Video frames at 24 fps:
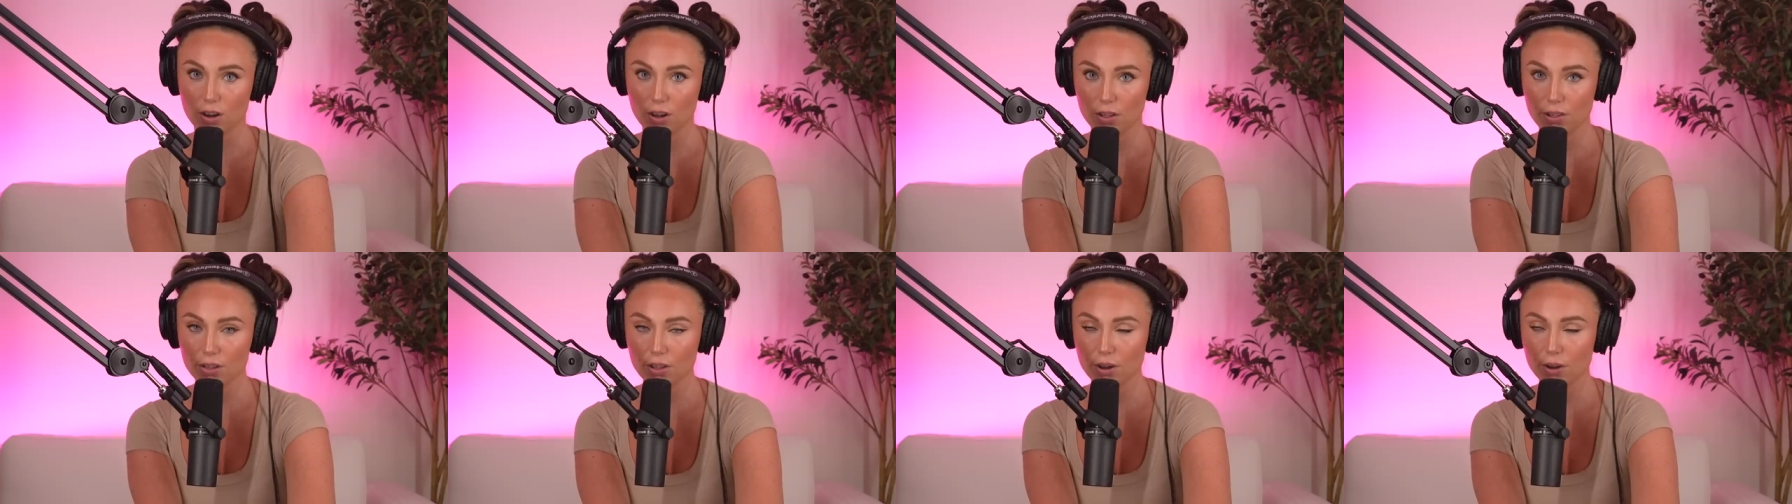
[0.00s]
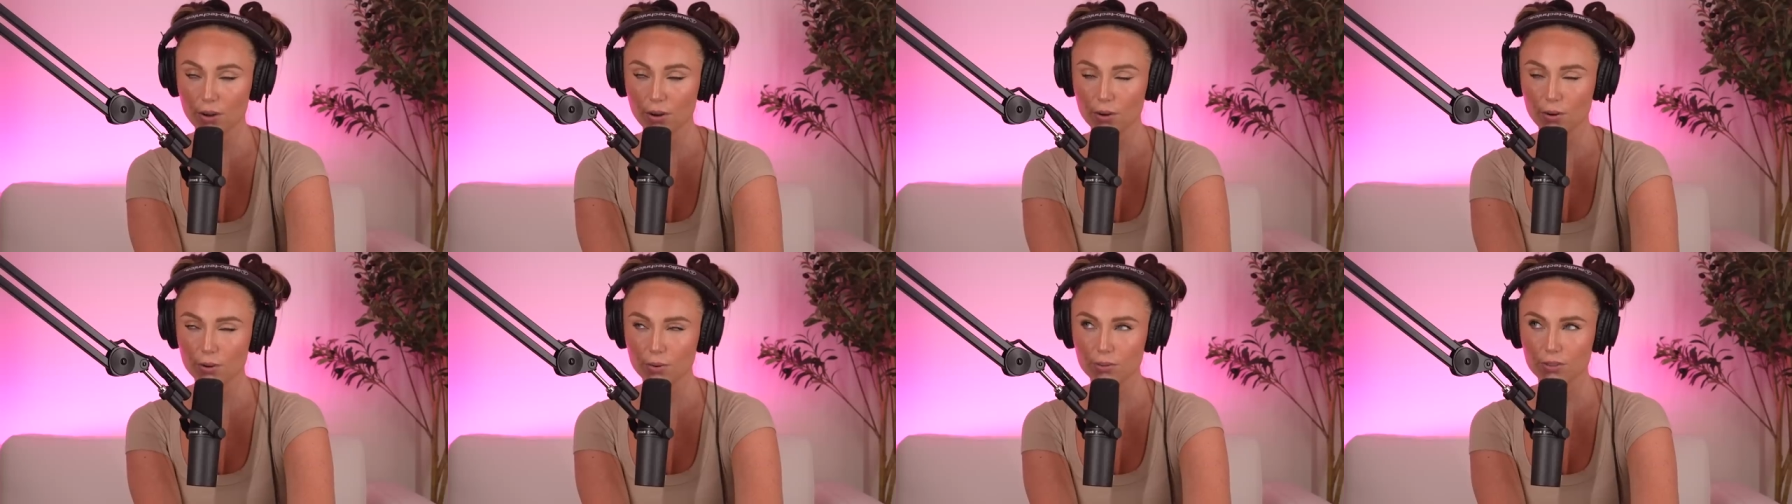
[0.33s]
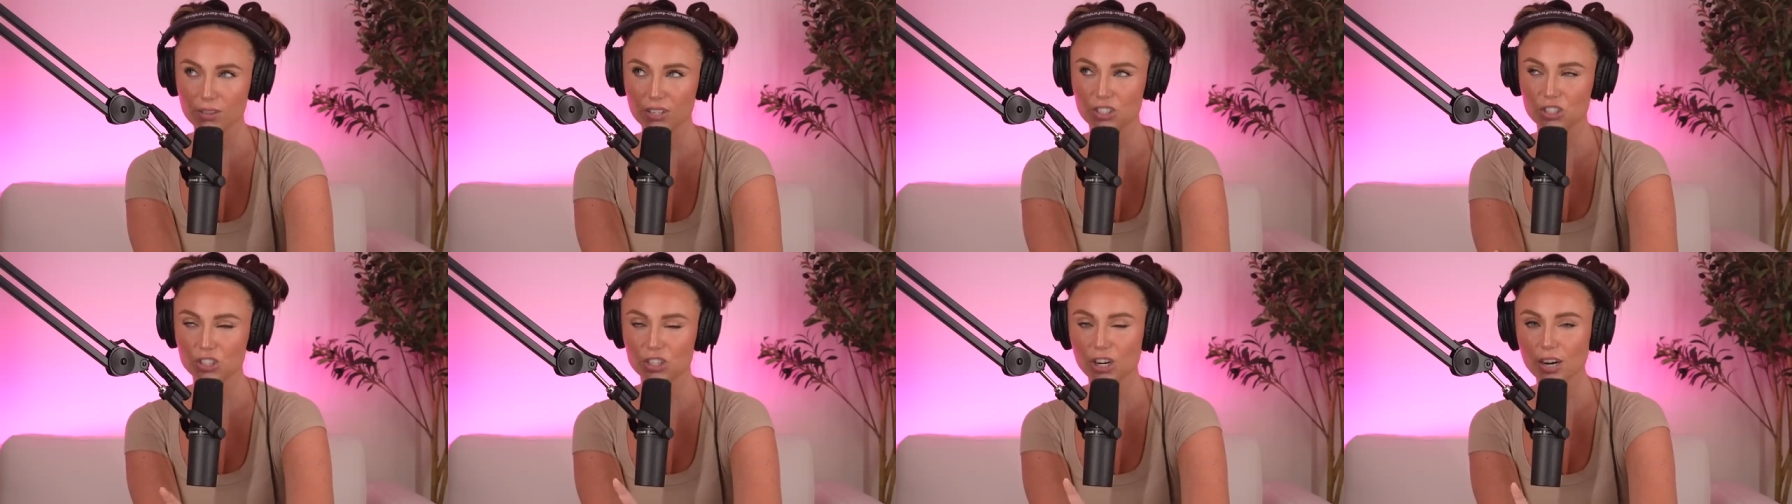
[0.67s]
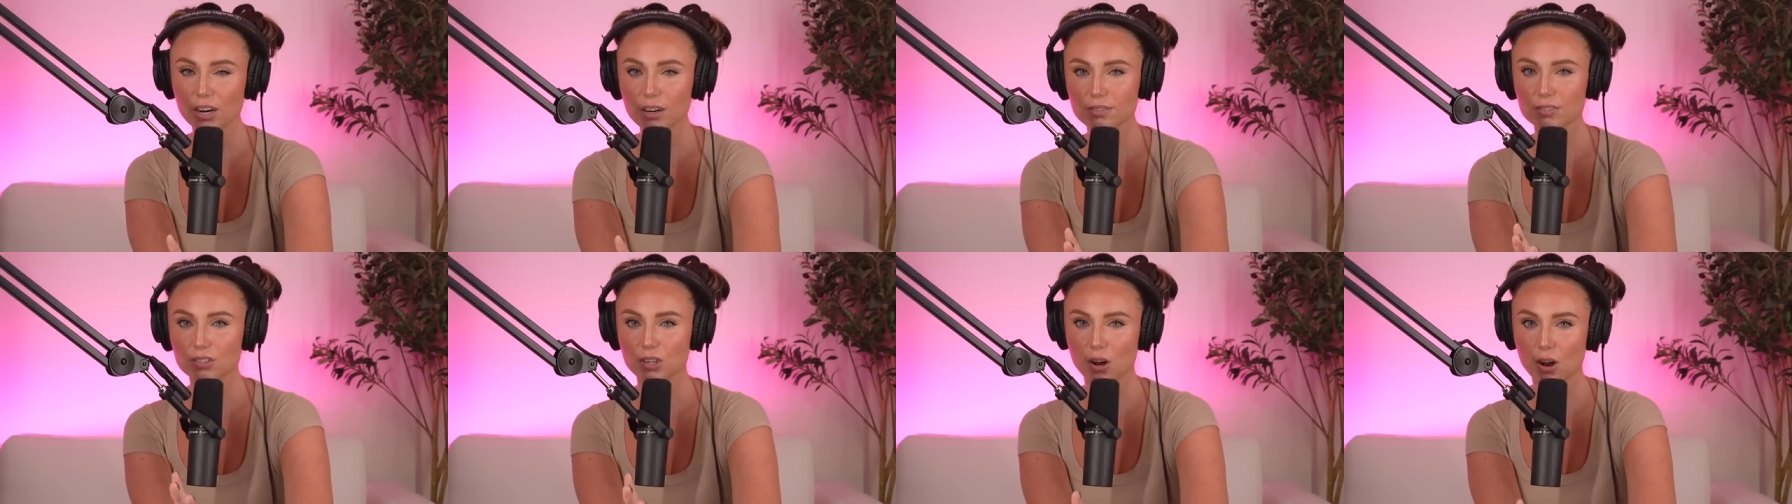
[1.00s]
Although the
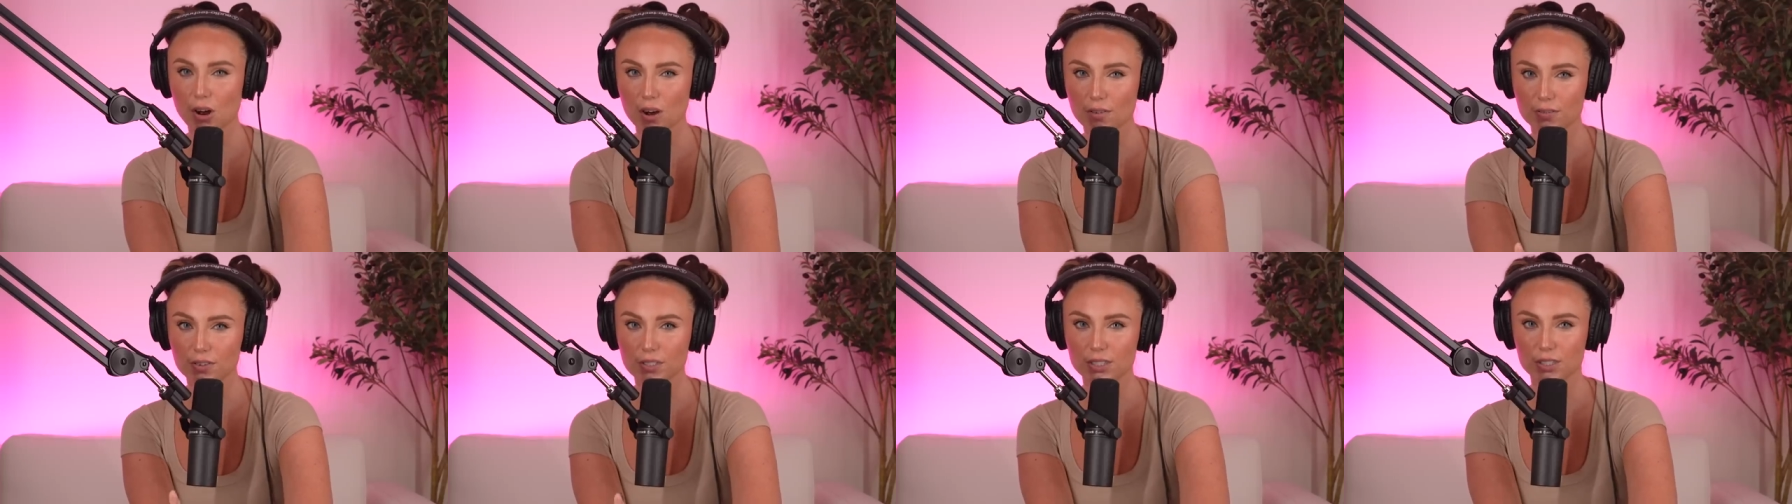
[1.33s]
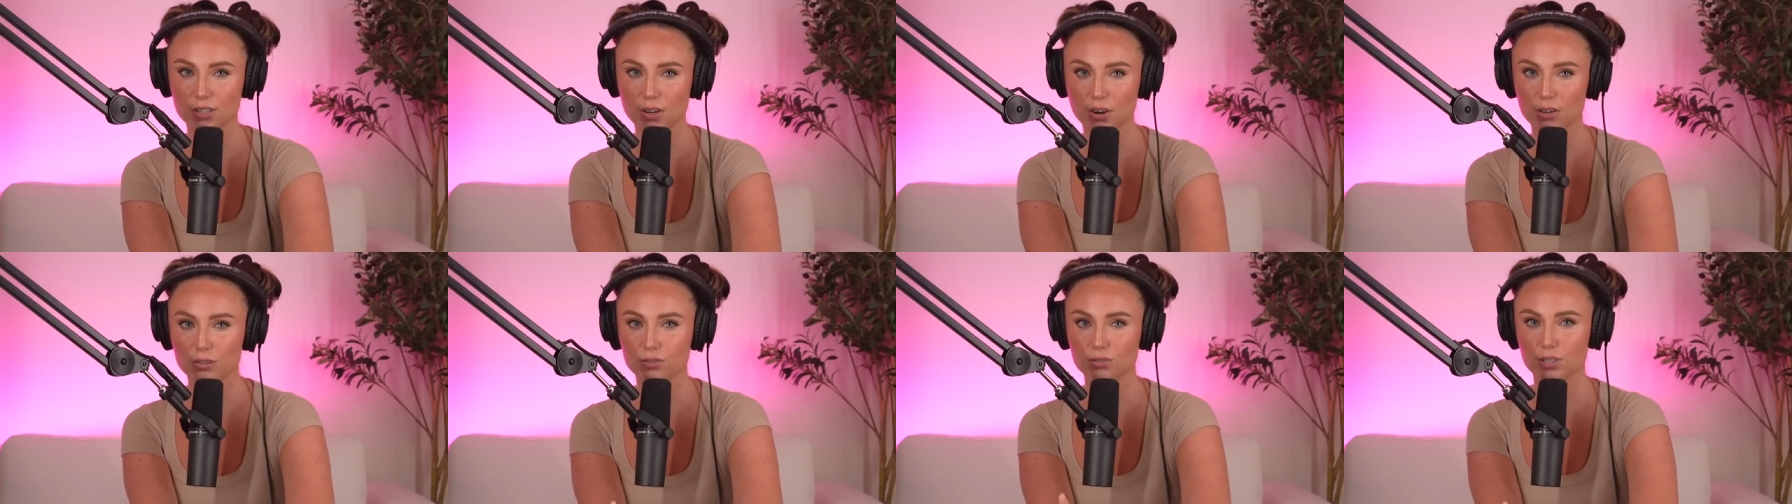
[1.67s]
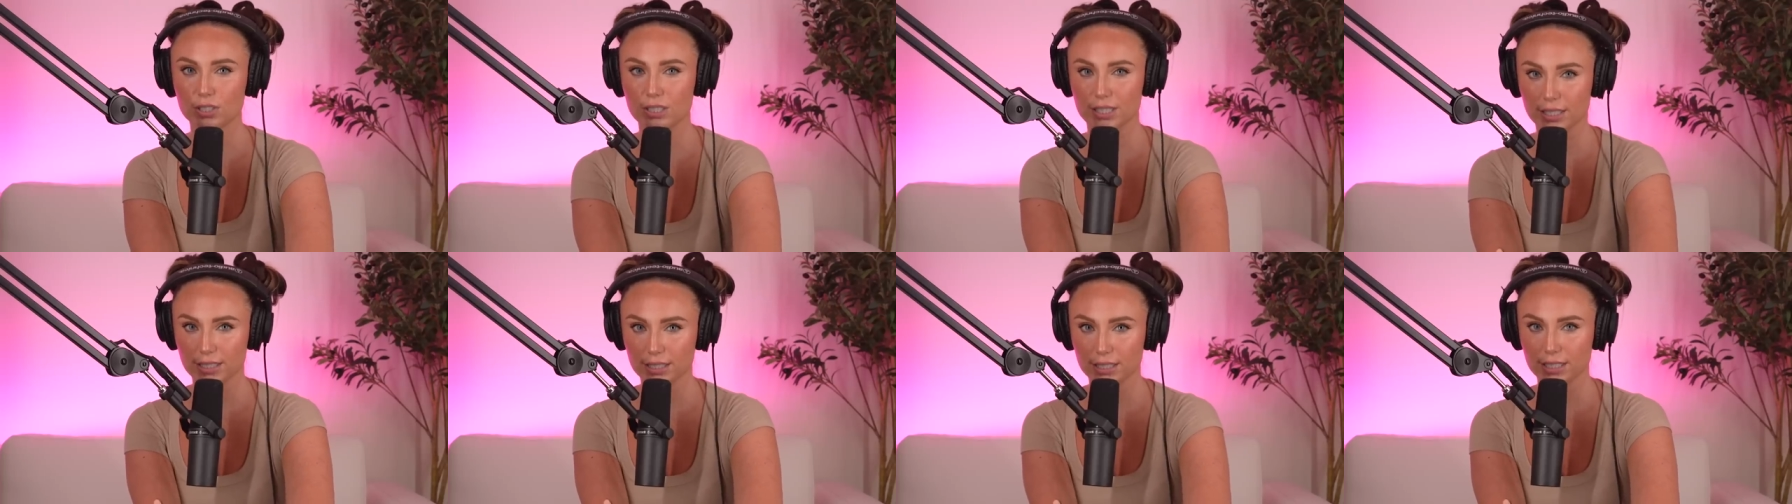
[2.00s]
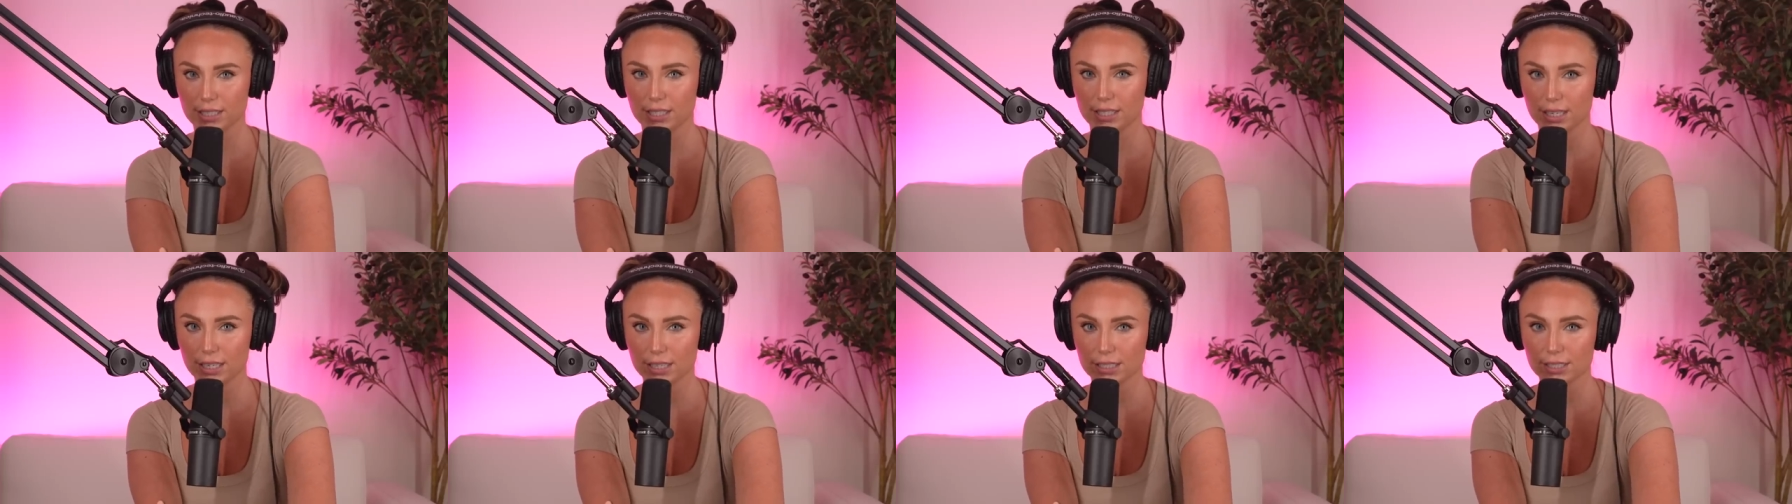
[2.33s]
sheriff's office
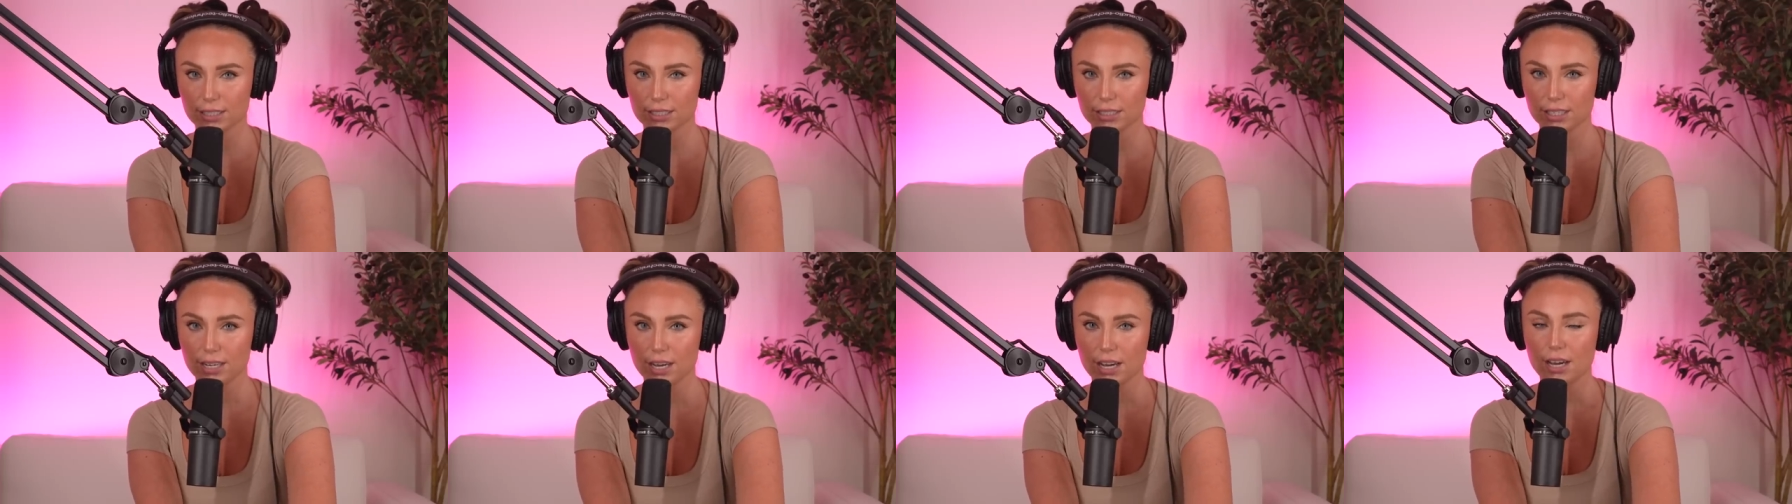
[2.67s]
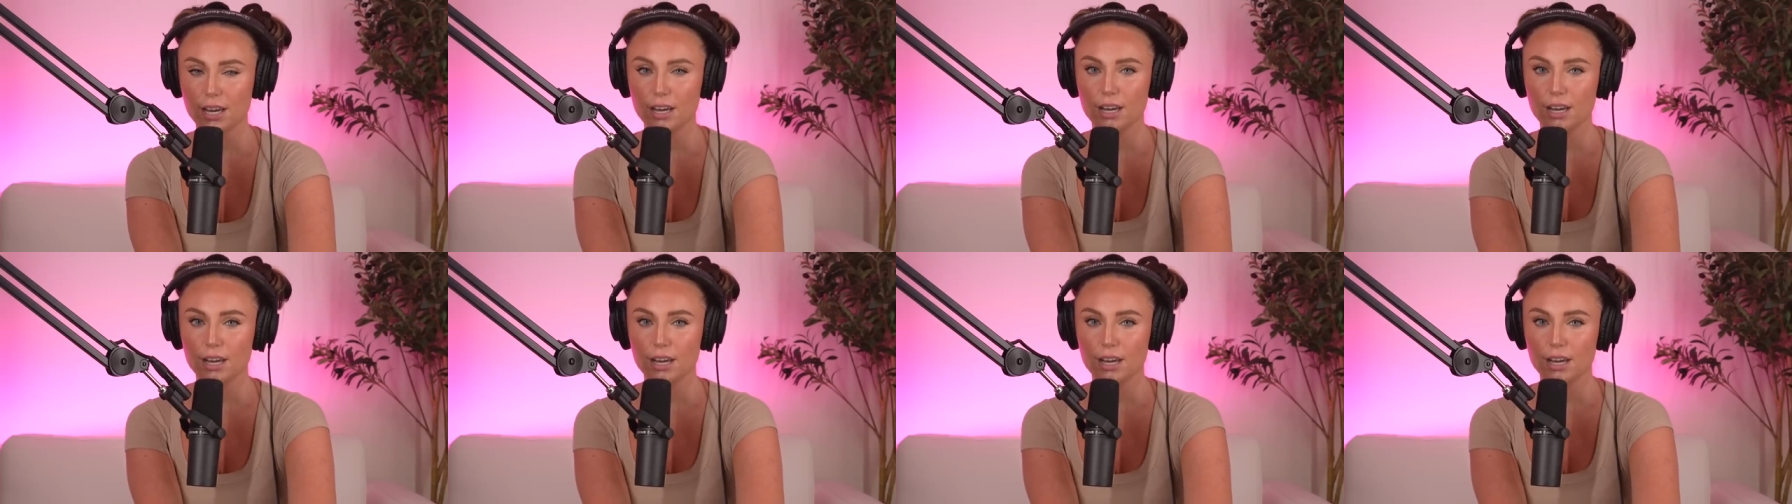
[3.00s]
contradicted this,